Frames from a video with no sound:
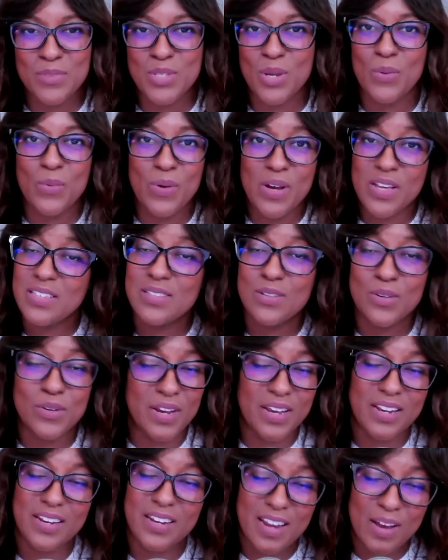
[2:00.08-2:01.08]
it was
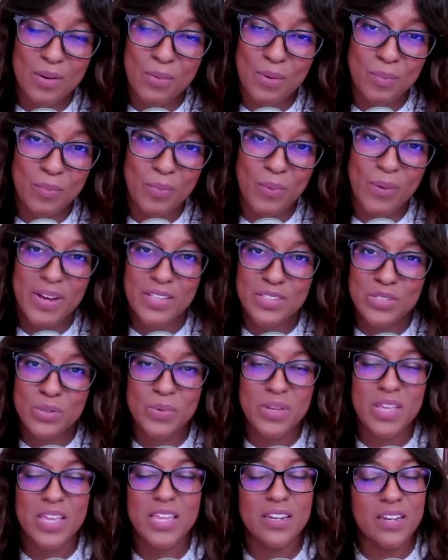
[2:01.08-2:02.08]
created at one point, so
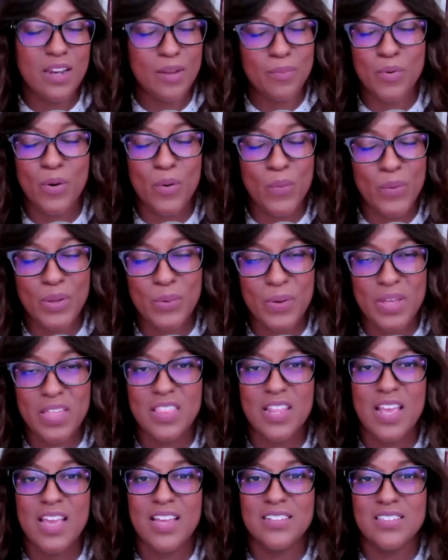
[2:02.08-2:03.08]
we ended up going
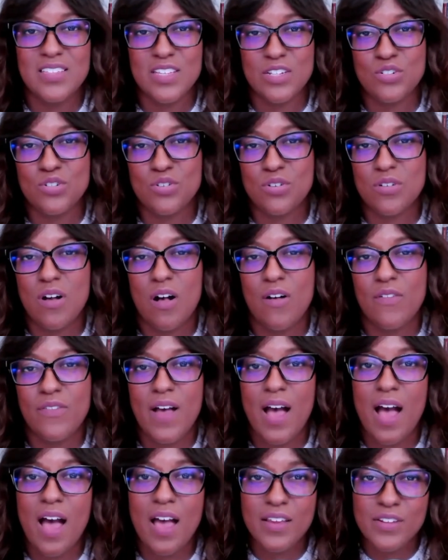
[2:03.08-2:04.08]
with Digital Golf
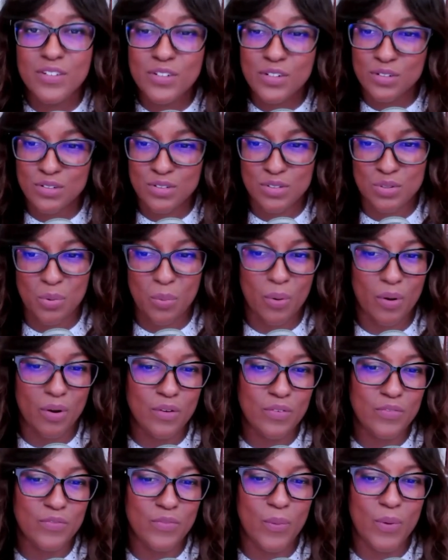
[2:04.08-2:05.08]

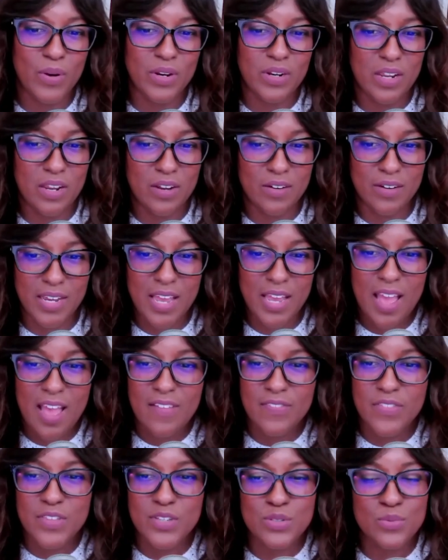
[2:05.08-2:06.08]
Fort Erie.
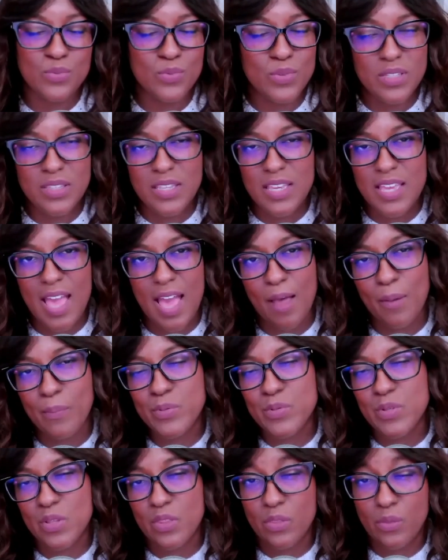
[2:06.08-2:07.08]
This really
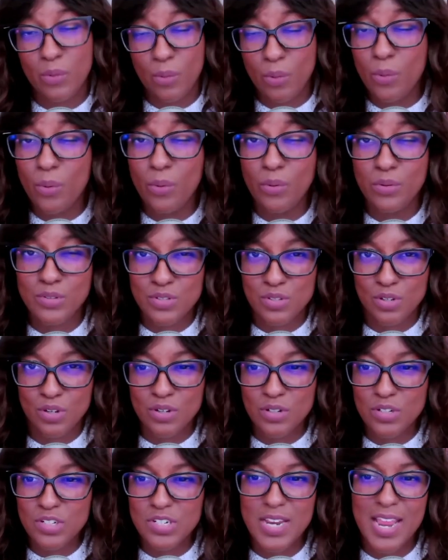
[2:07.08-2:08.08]
helps with local
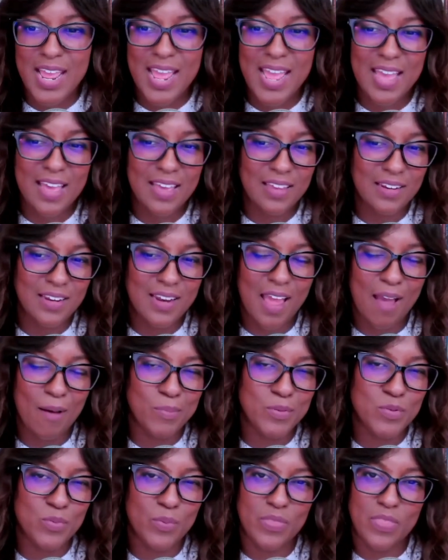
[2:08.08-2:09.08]
search, and it
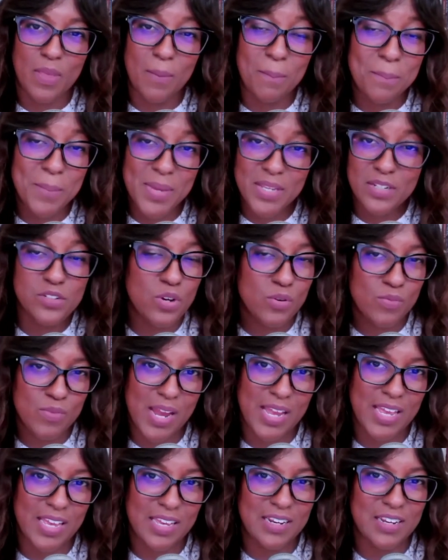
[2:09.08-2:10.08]
helps with the mental
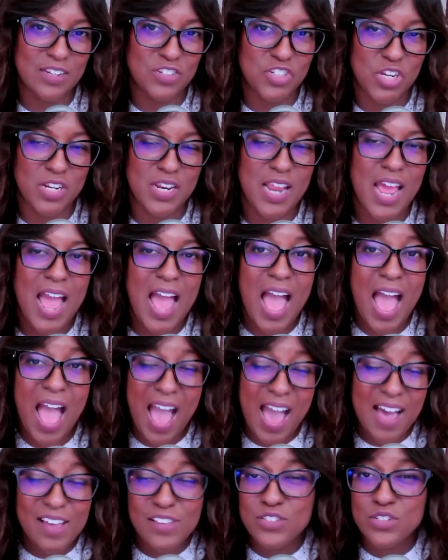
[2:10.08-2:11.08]
recognition
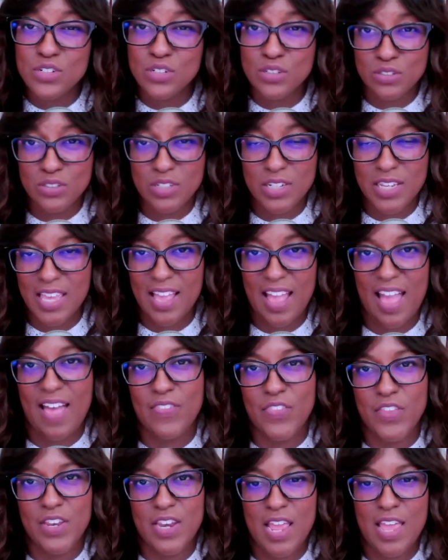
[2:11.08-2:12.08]
as you're looking
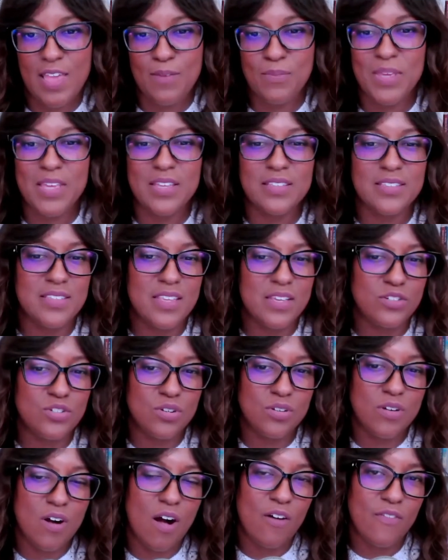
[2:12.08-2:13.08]
at the name, because
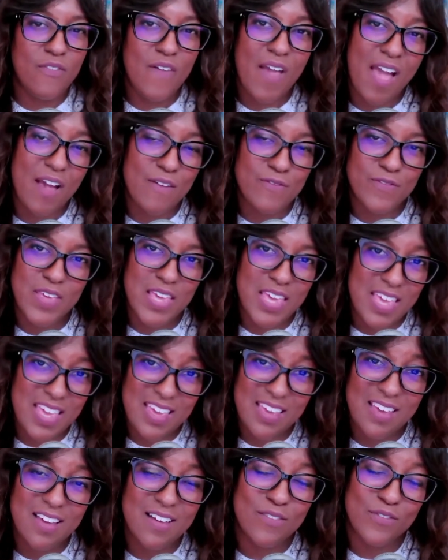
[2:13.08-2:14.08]
Digital Golf
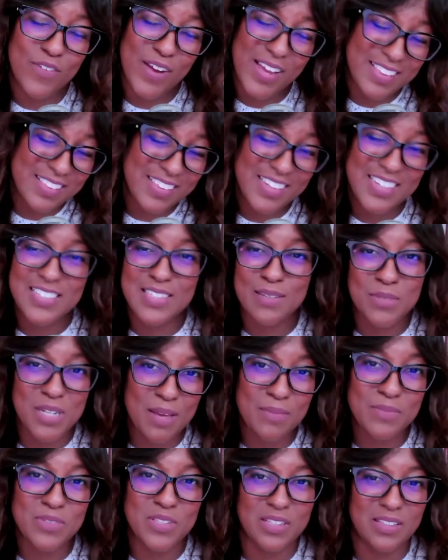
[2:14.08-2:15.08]
FE frankly
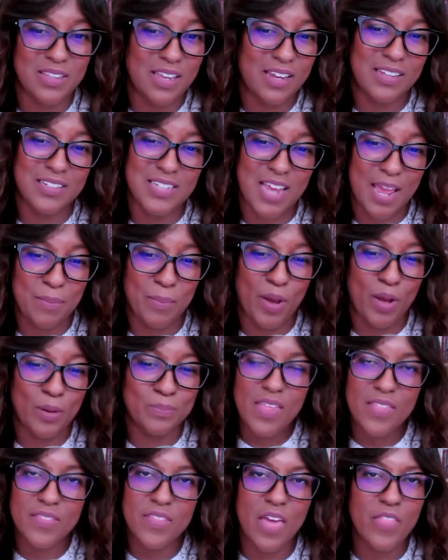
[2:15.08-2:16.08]
sometimes looked like a typo.
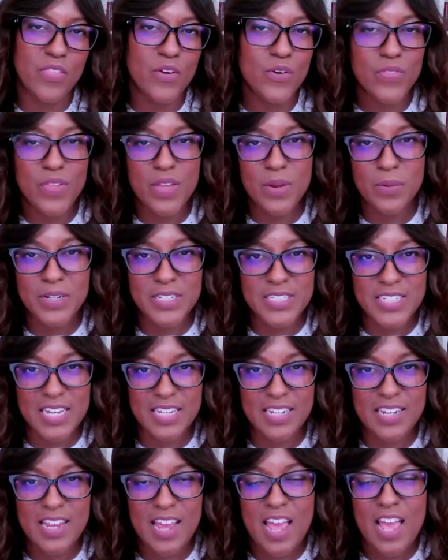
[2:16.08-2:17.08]
The other thing we
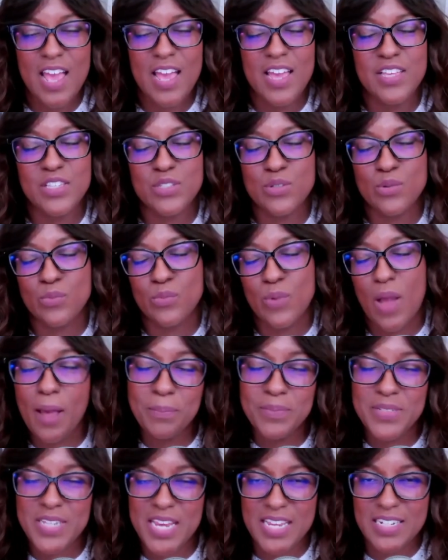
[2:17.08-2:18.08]
did is
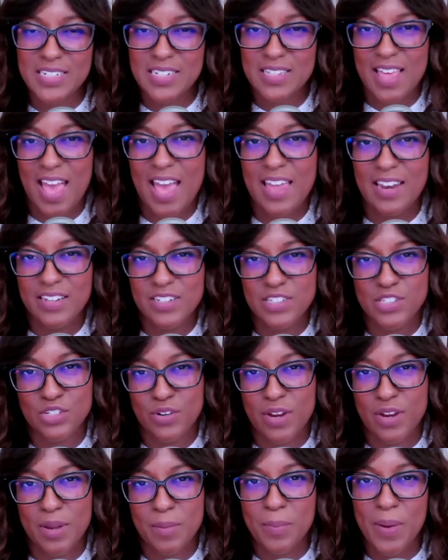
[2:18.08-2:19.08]
update that
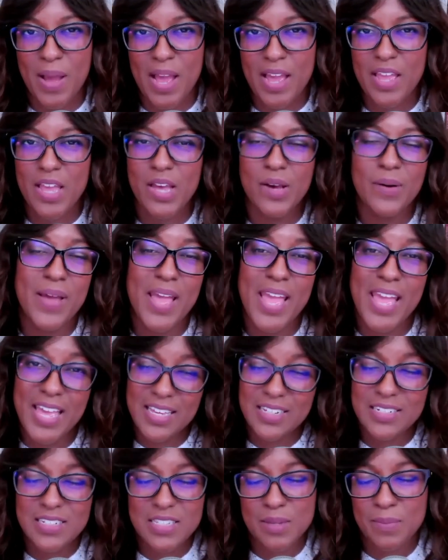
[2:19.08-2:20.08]
Instagram bio
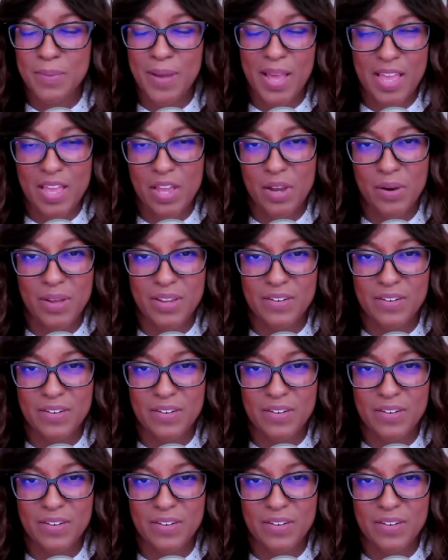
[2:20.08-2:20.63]
and the bio on